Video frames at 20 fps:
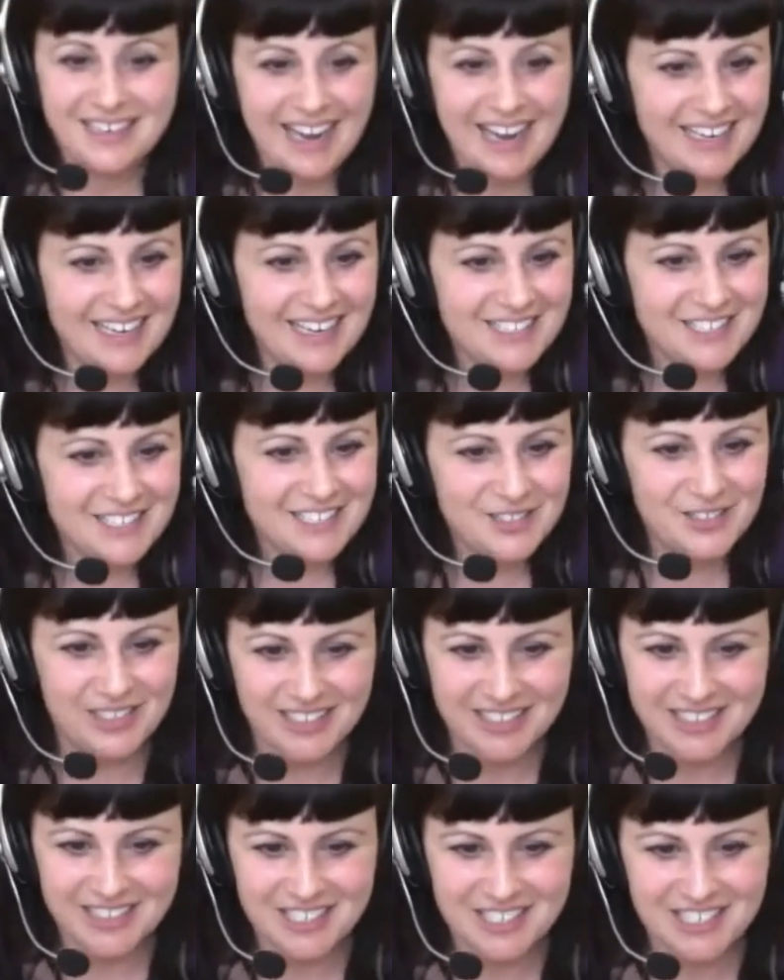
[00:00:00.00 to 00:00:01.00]
Yeah, I do. I
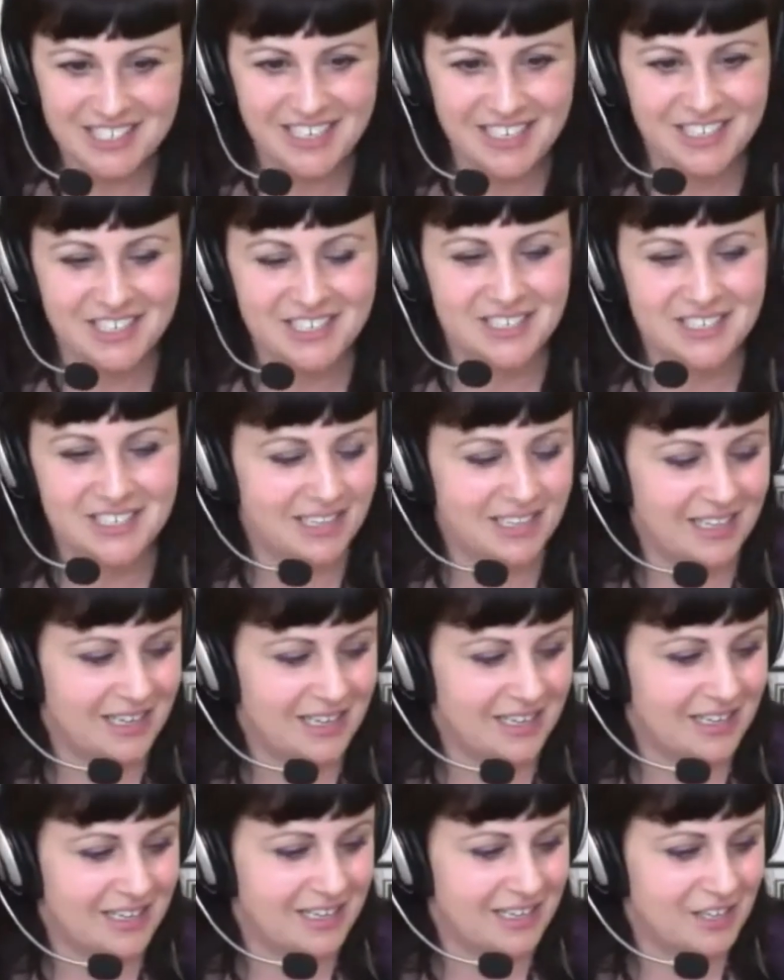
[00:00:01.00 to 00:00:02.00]
like a challenge, and
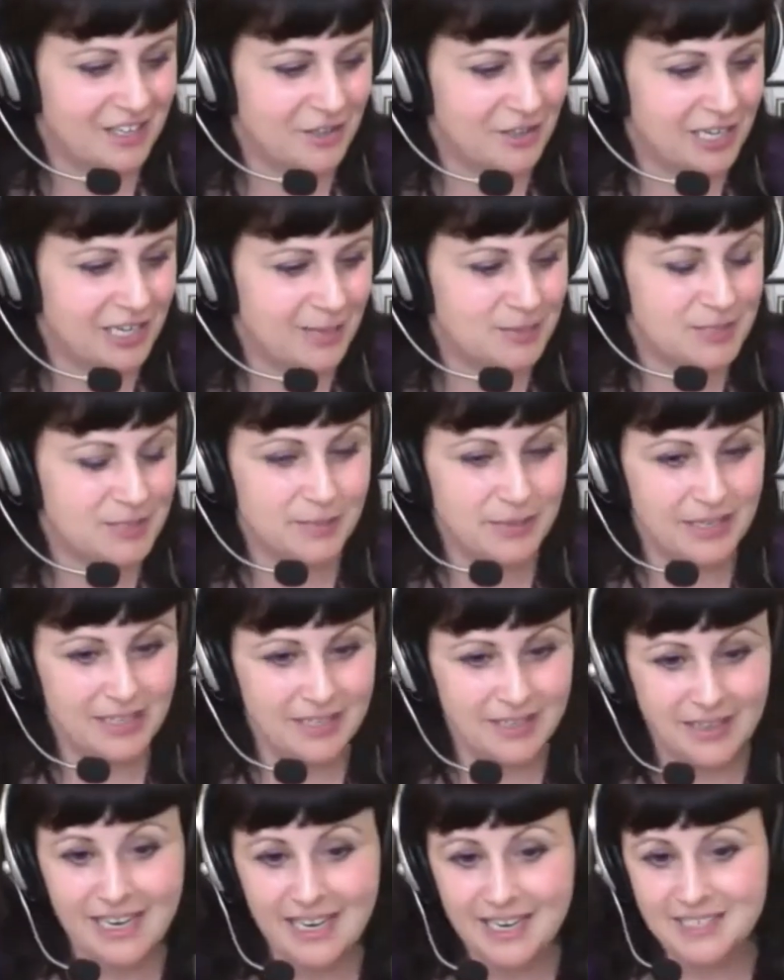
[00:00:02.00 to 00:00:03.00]
I, you know, keeps me.
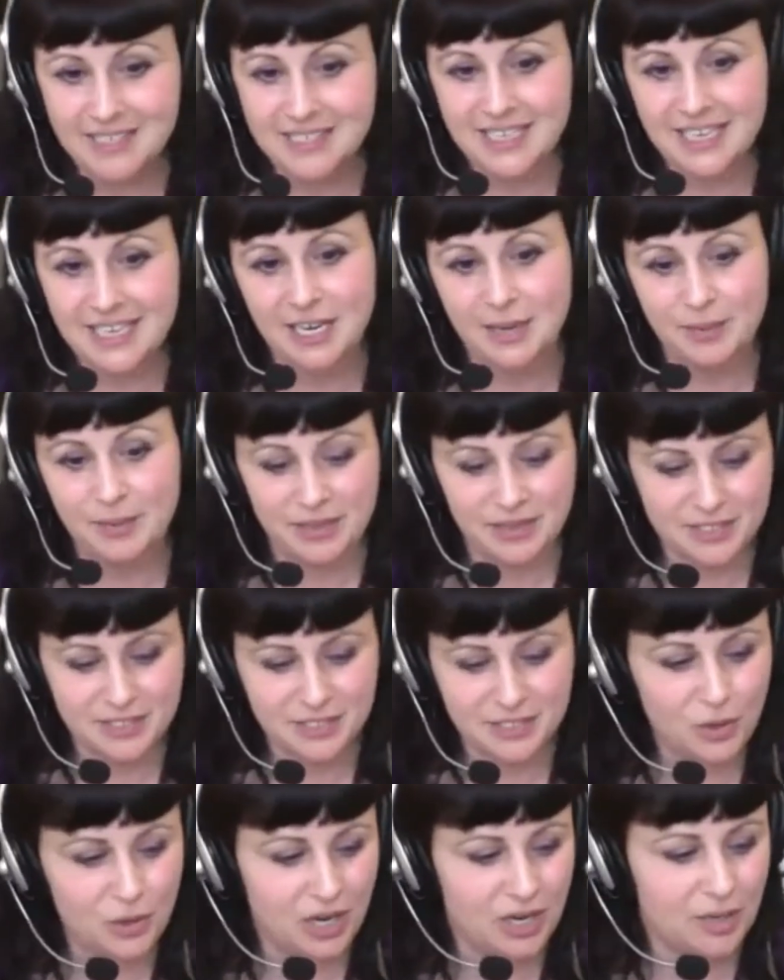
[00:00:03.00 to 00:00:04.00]
Like I said, I mean,
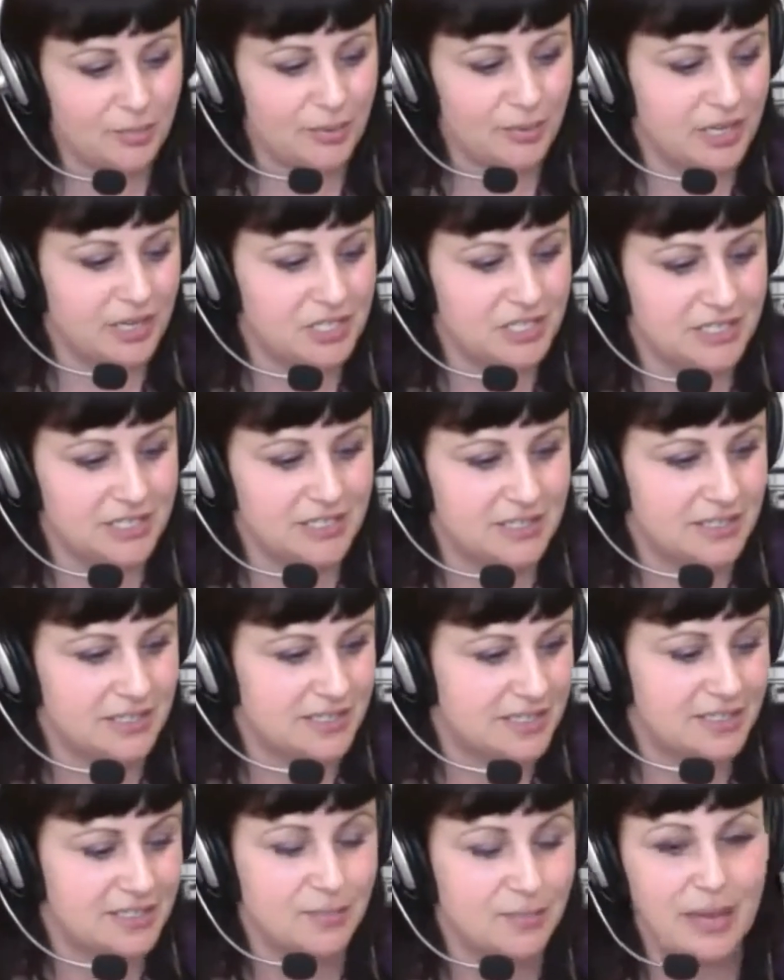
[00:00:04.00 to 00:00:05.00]
this whole art project is
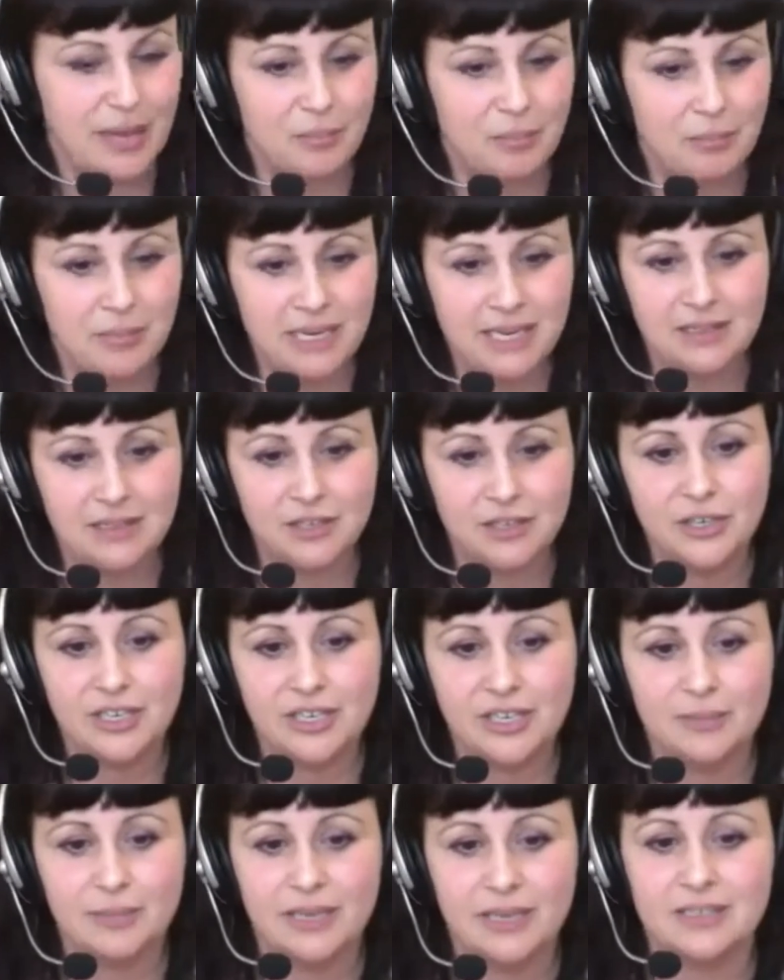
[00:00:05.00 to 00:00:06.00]
is about me
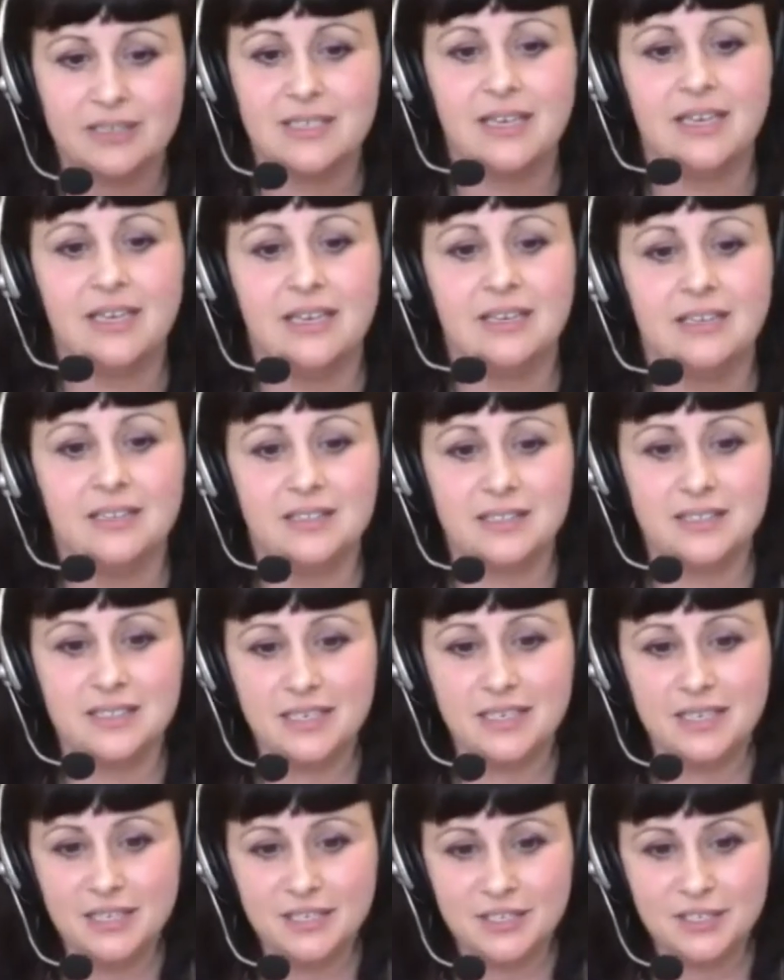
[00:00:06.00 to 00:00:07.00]
learning about
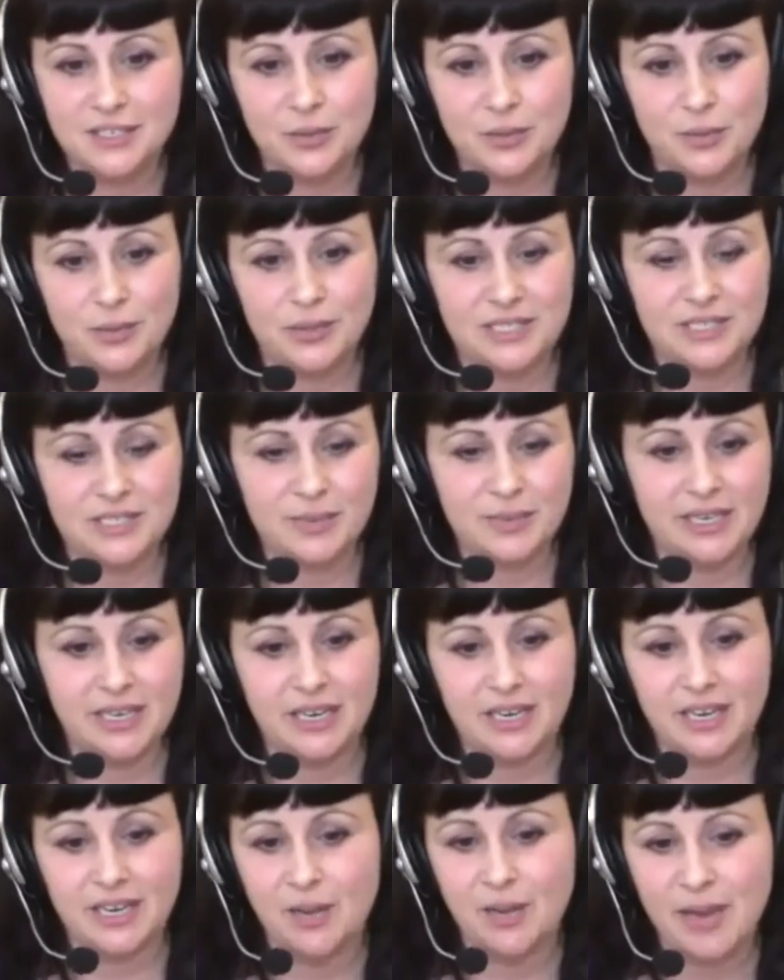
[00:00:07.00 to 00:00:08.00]
science. So when somebody
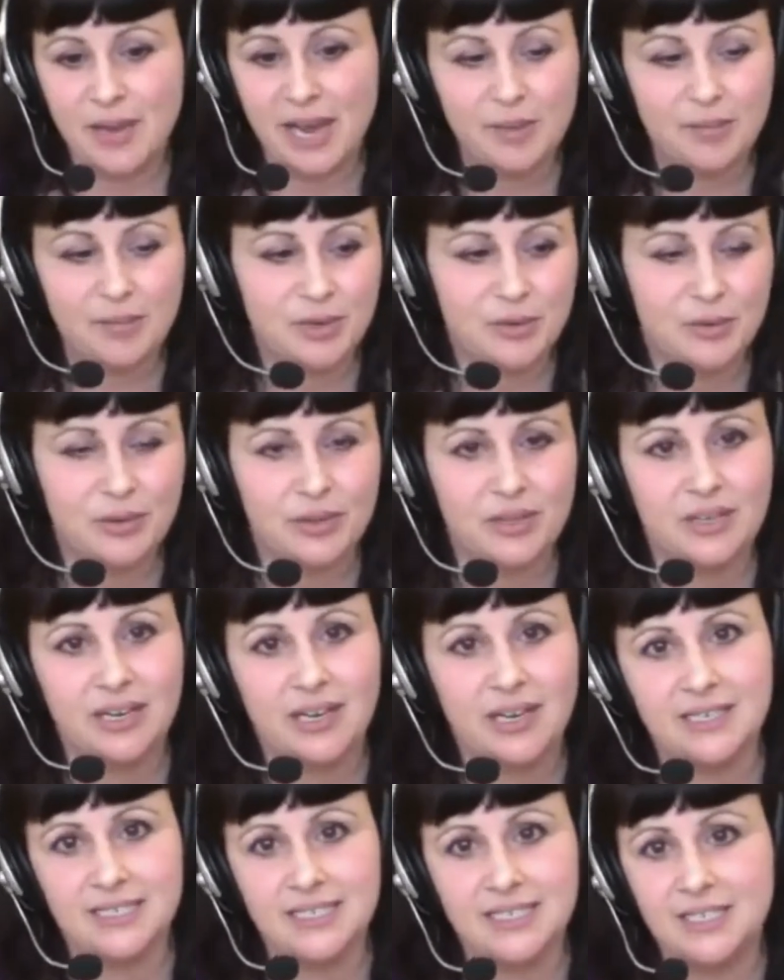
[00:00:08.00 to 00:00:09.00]
can come at me with an
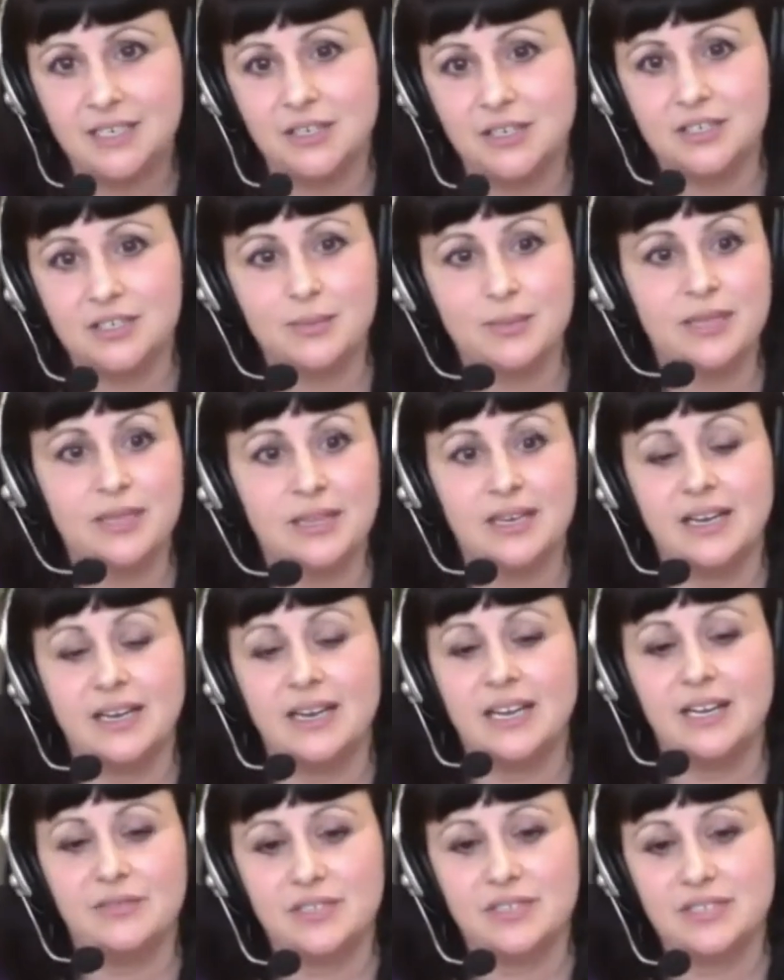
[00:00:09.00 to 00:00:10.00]
idea or something that
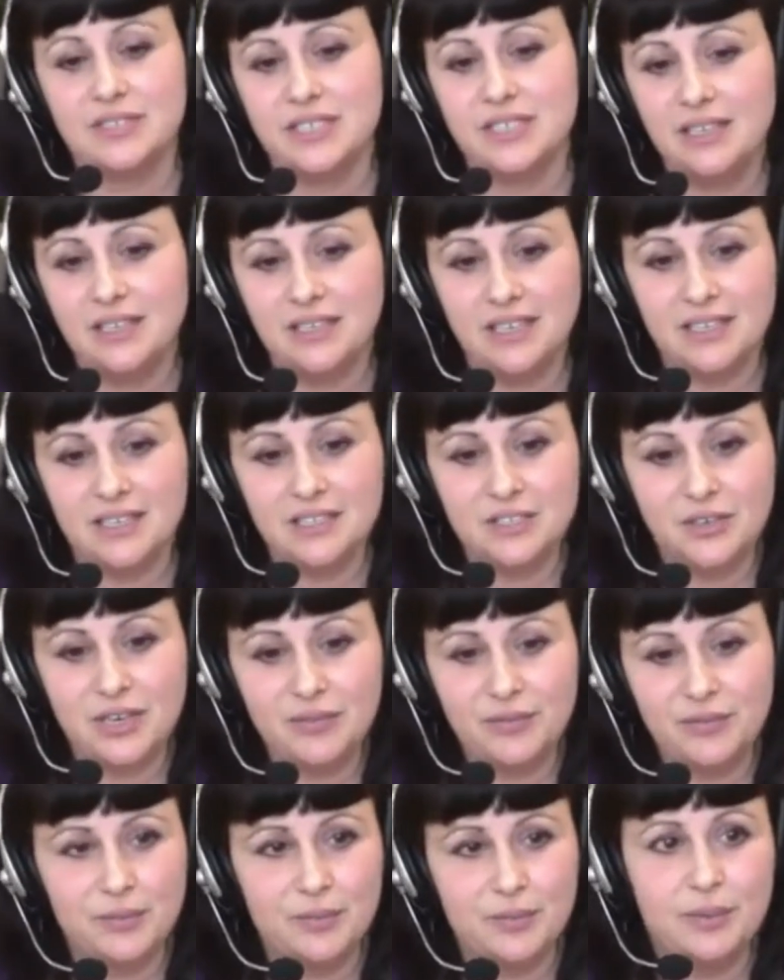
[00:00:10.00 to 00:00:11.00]
I haven't done, that's
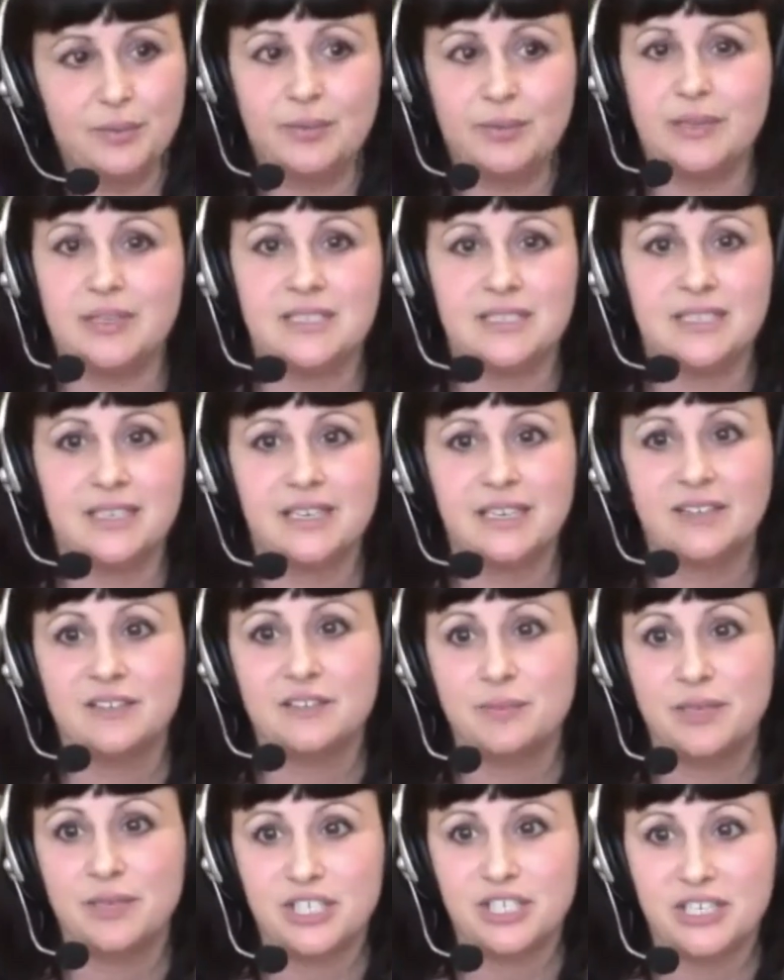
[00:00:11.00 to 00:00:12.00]
great for me because then it
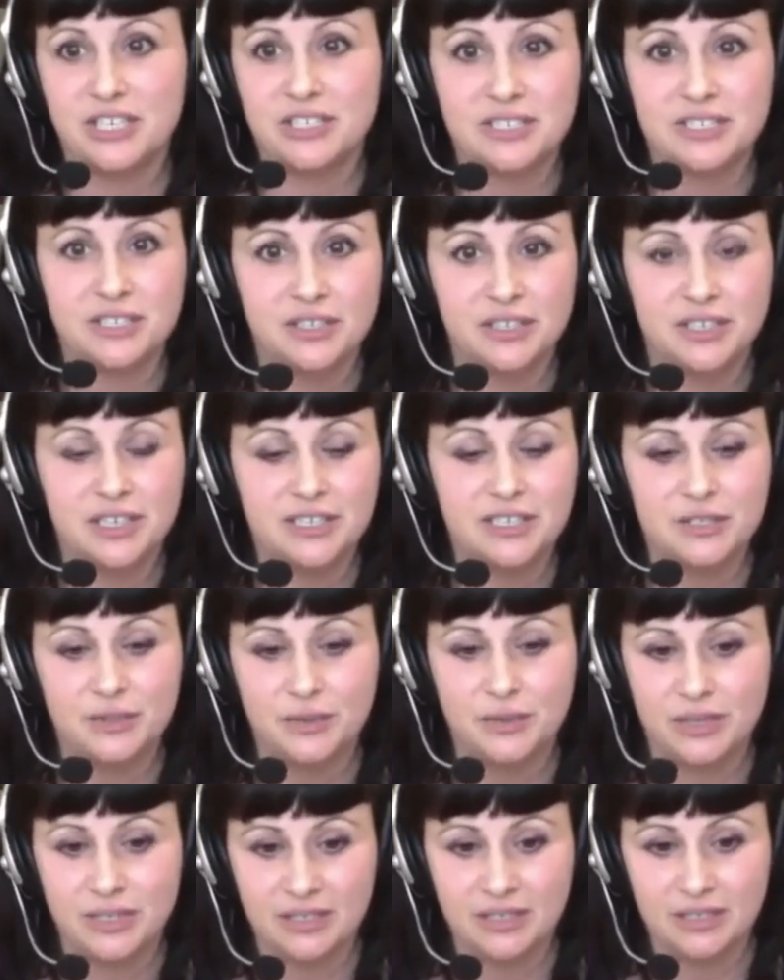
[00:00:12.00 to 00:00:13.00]
gives me a chance to look
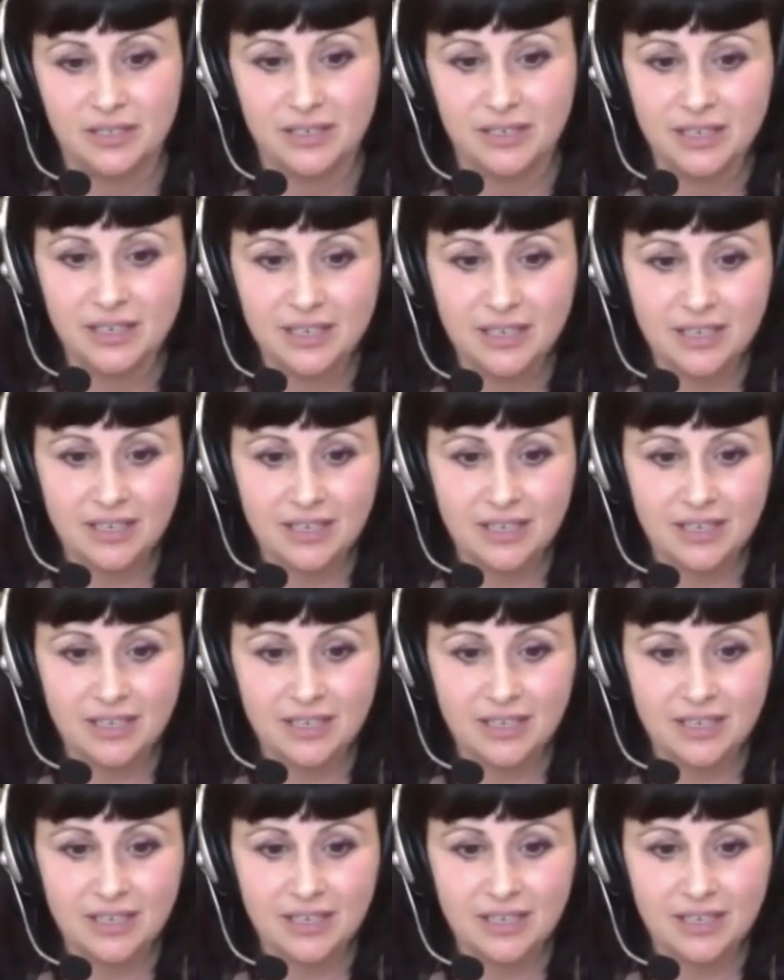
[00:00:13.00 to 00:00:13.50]
into it and,